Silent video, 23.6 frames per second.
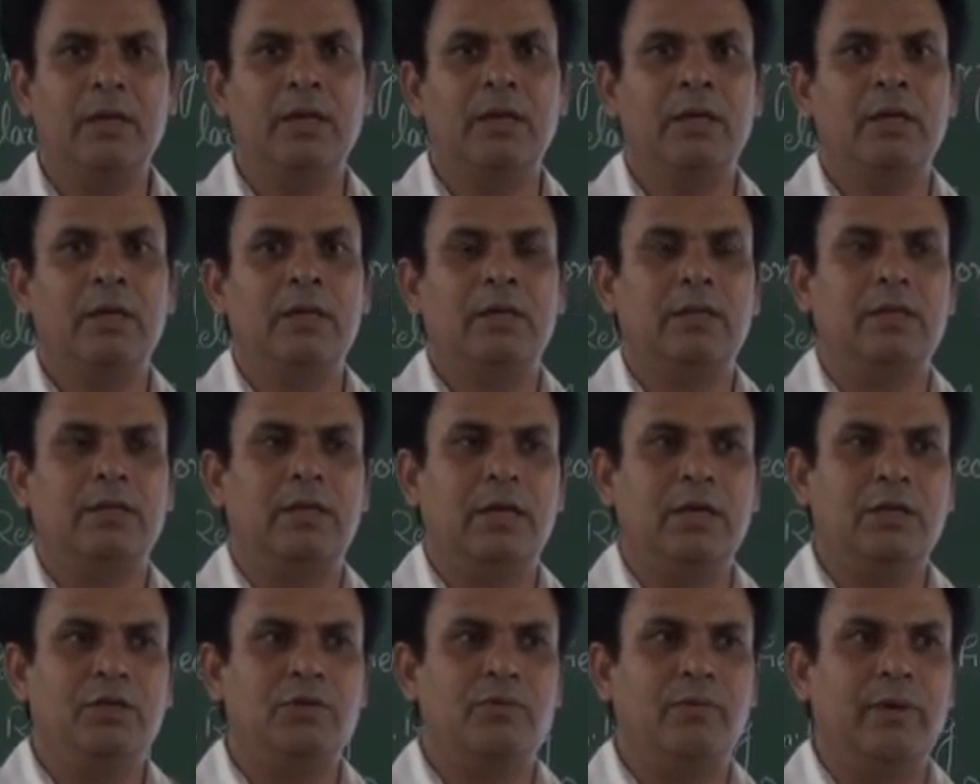That's
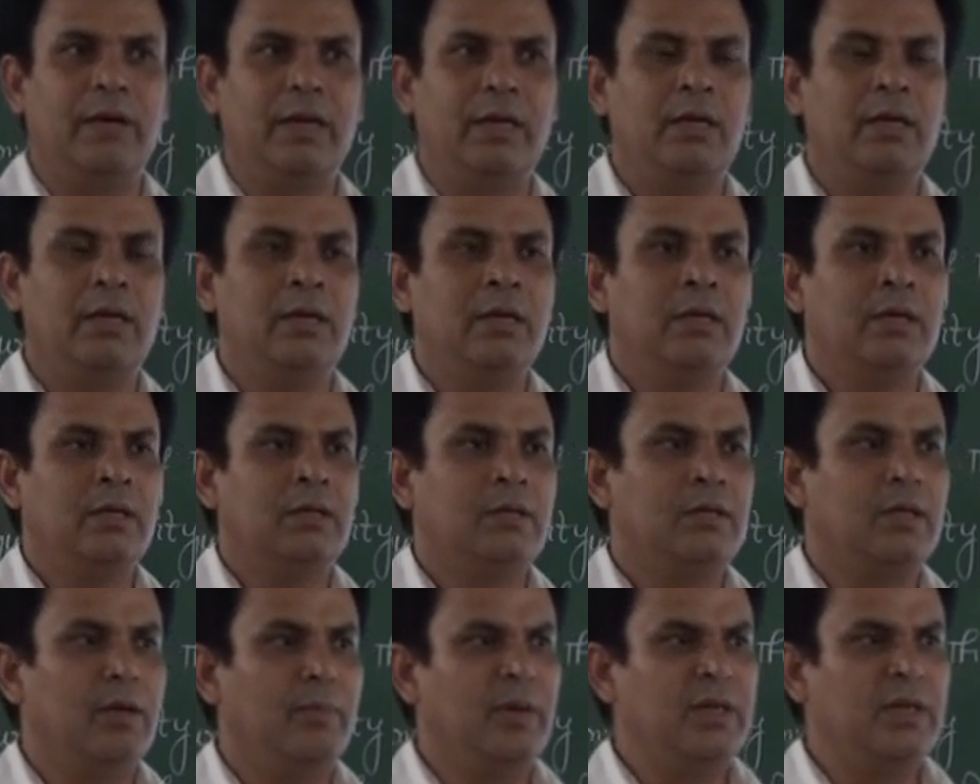why the
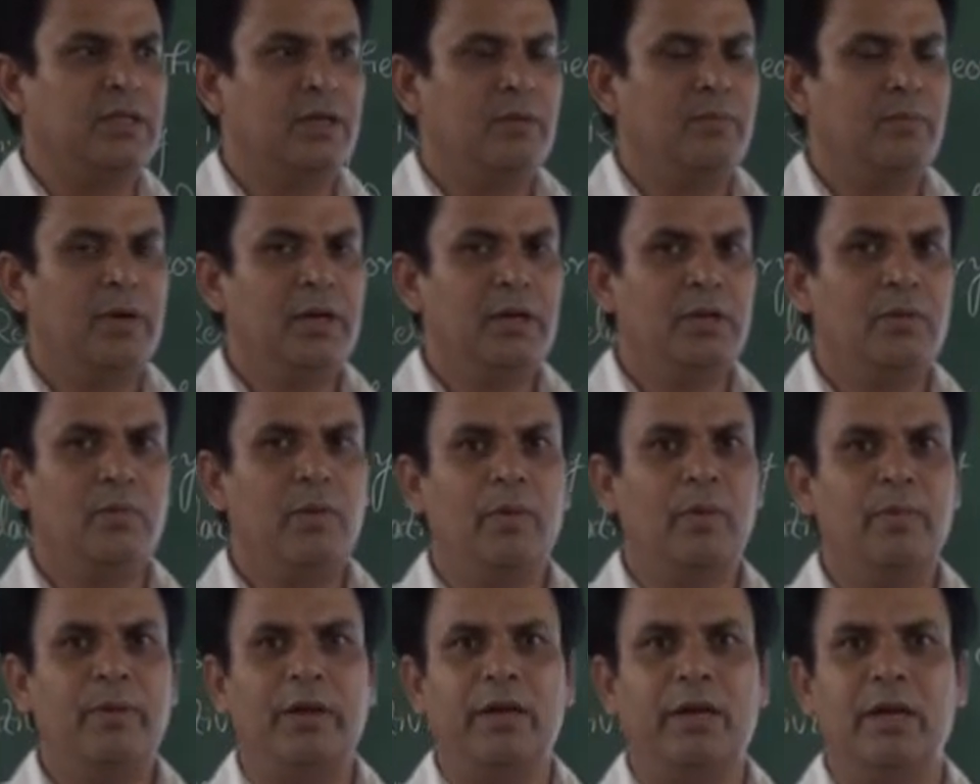measurement will be
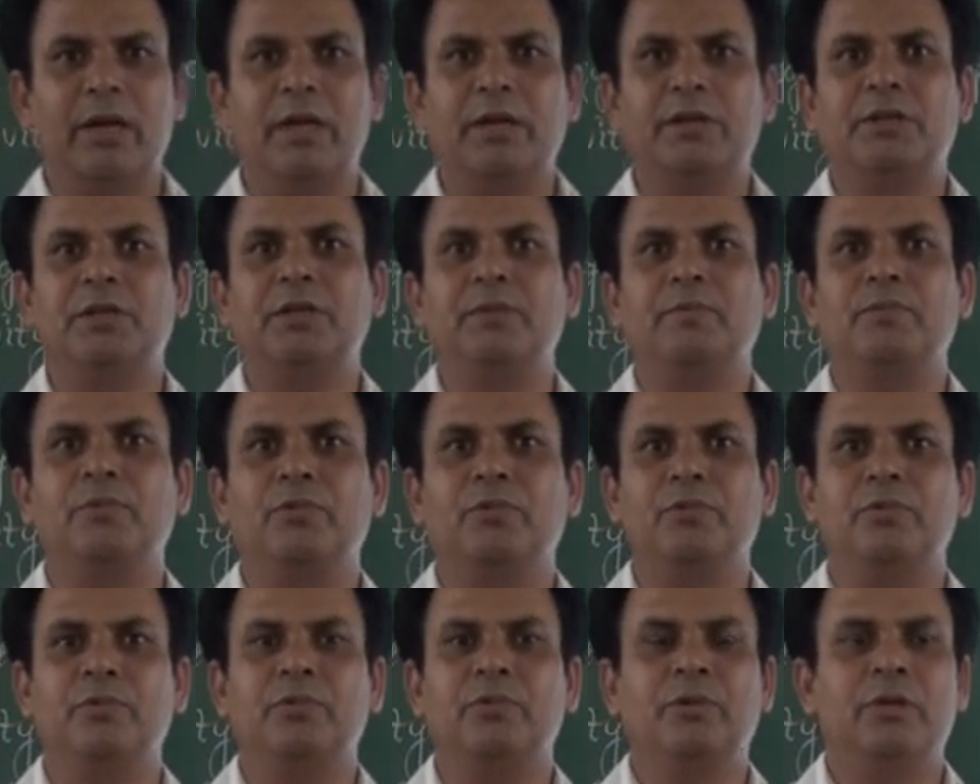relative to
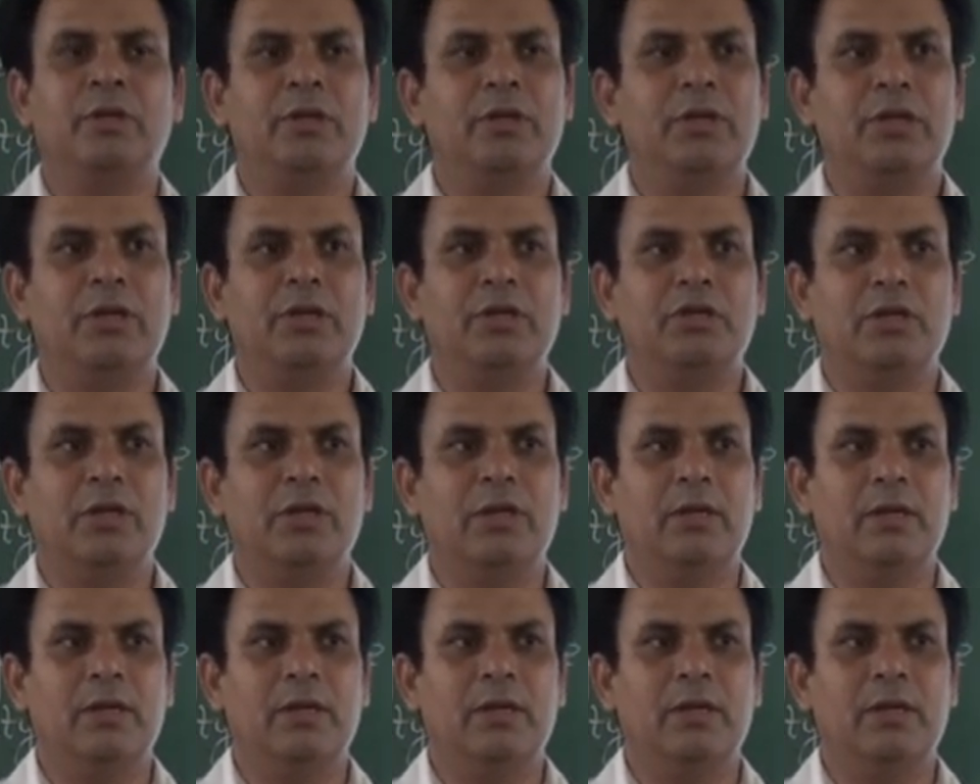each other.